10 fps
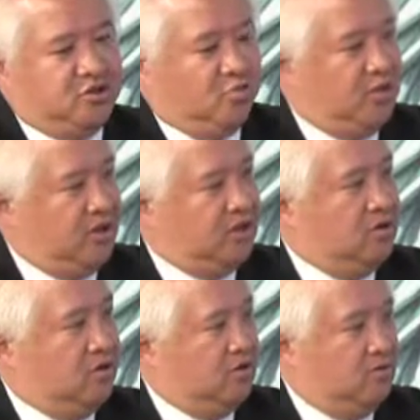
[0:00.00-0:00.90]
or
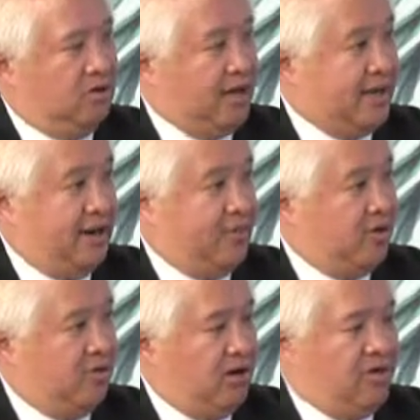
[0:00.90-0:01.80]
political or
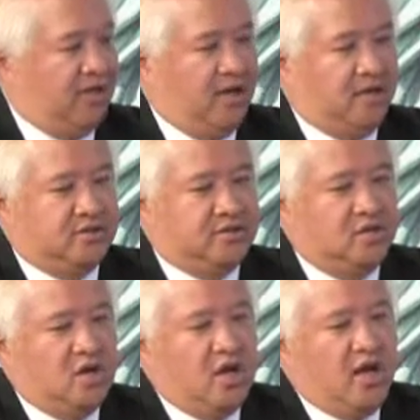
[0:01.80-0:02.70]
economic or anything else.
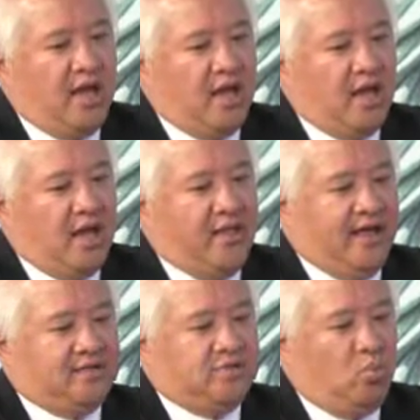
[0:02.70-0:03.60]
And
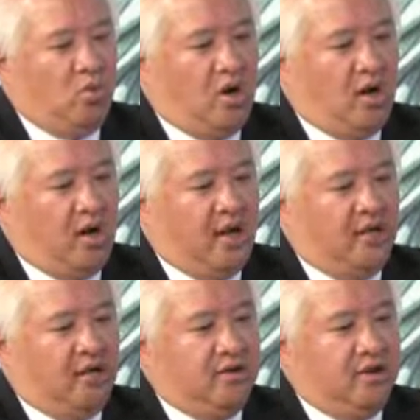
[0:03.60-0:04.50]
that's
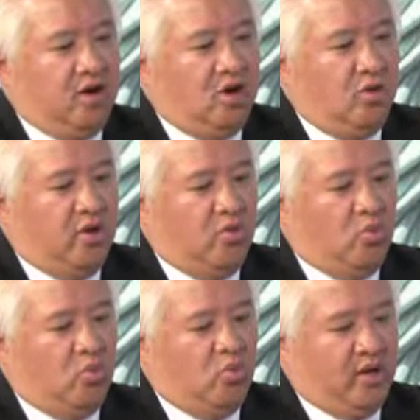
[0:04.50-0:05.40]
why,
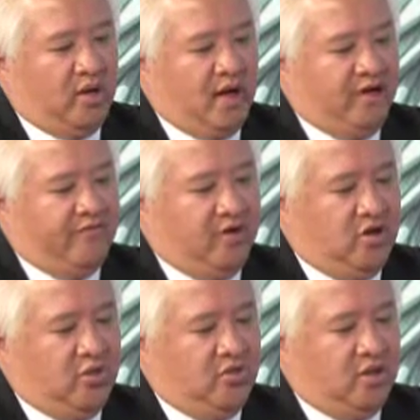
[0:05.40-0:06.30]
we kind of
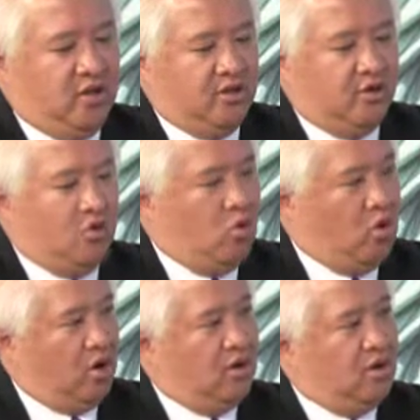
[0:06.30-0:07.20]
view the
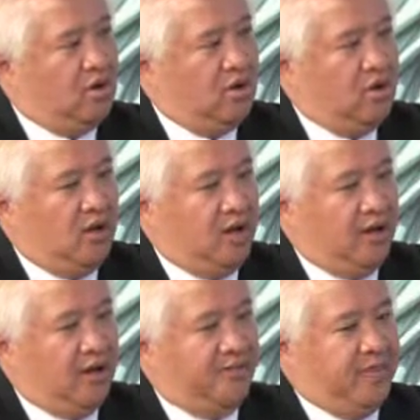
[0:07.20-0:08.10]
court,
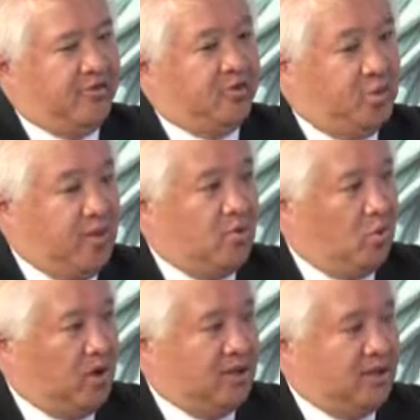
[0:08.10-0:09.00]
the Supreme
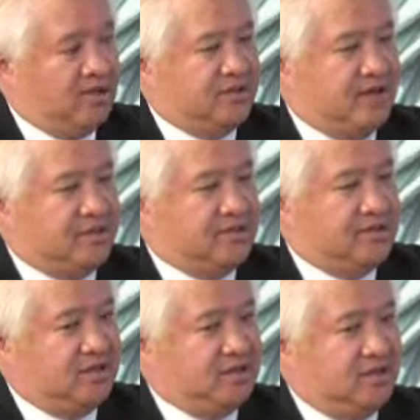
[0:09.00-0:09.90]
Court at least, as
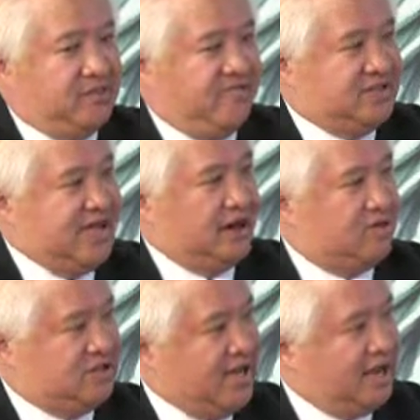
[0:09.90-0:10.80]
something of a
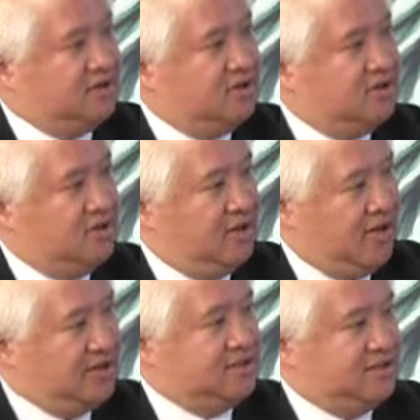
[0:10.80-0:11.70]
sacrosanct
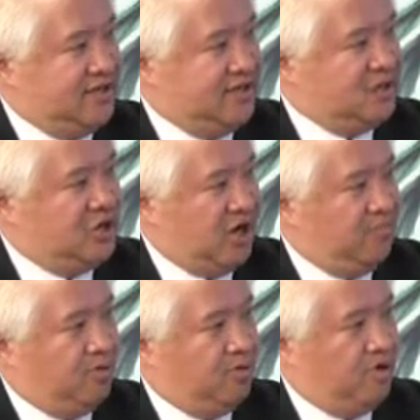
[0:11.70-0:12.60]
entity and
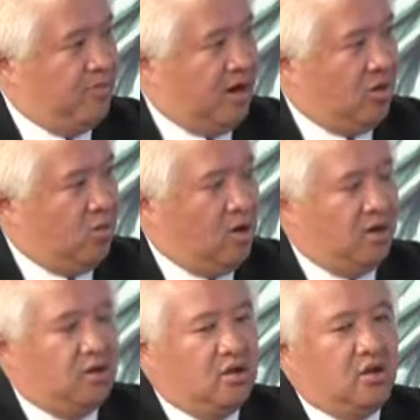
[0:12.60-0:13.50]
chamber, no matter
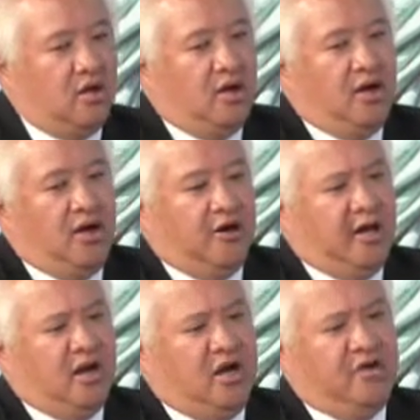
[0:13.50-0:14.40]
what.
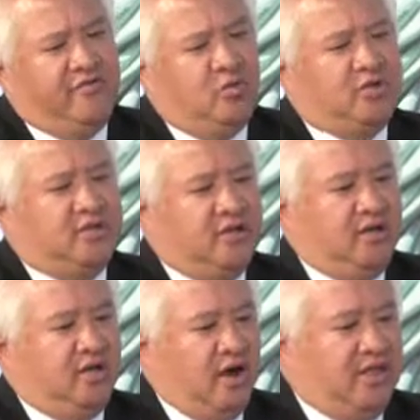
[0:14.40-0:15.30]
And
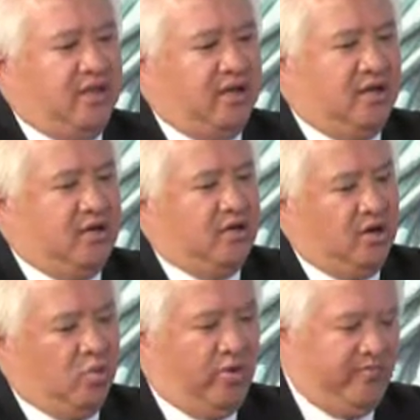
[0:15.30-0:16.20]
unfortunately, I think,
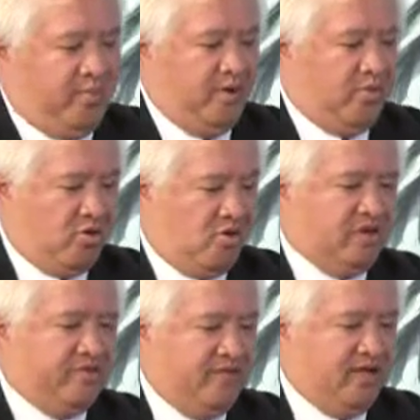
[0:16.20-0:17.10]
we've been
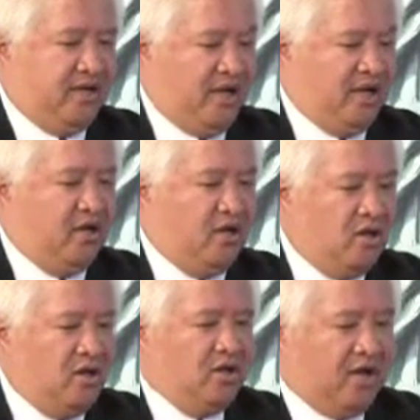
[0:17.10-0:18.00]
progressively getting
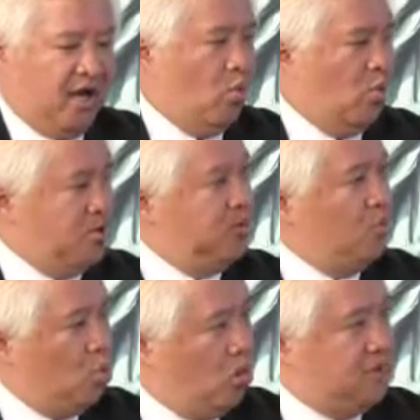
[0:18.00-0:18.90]
kind of worse
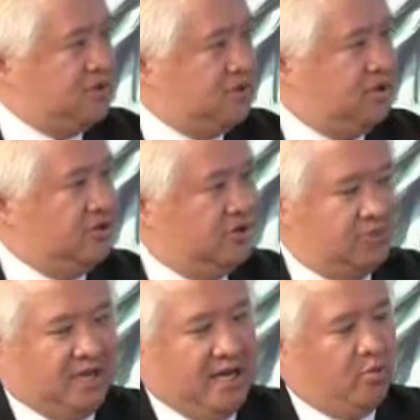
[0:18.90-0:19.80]
and worse in
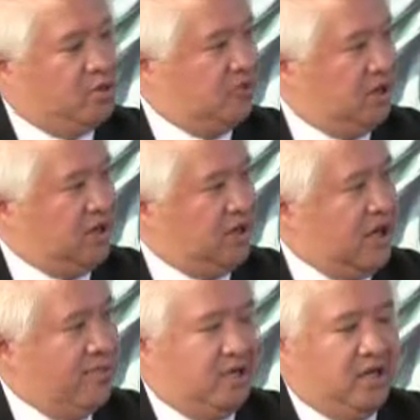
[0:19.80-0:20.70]
terms of how we're treating
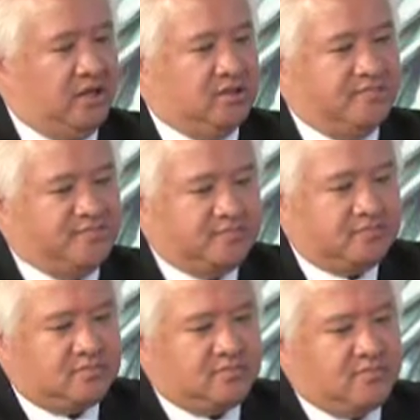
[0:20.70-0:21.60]
nominees.
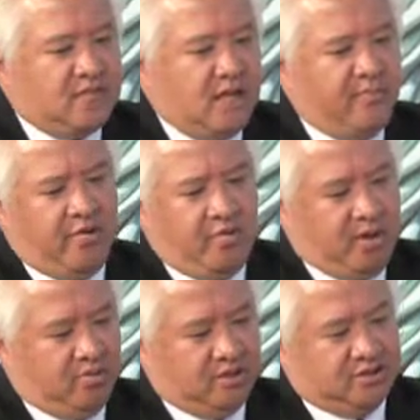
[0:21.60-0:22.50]
I mean,
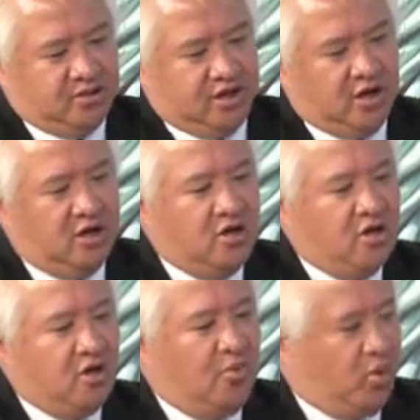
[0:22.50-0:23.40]
Republicans are going to
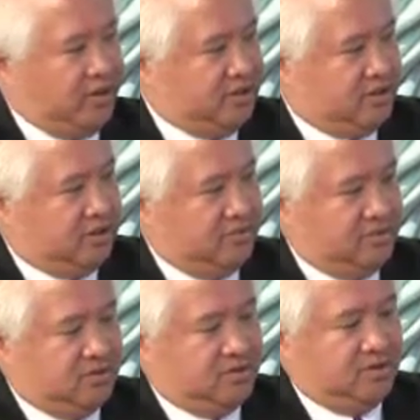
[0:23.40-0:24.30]
point to
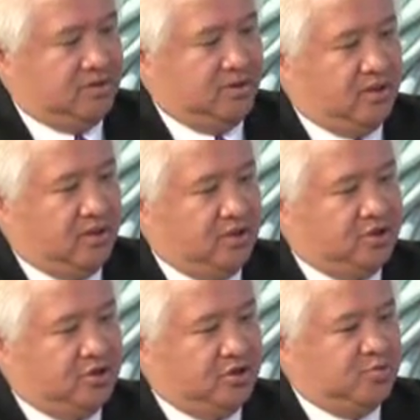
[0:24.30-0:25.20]

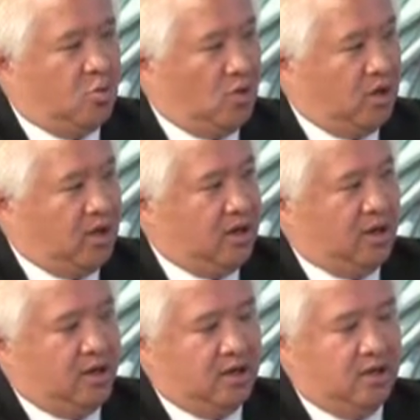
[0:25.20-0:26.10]
Judge Bork
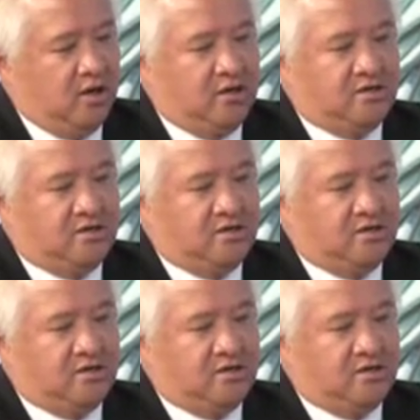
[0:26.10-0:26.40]
and Clarence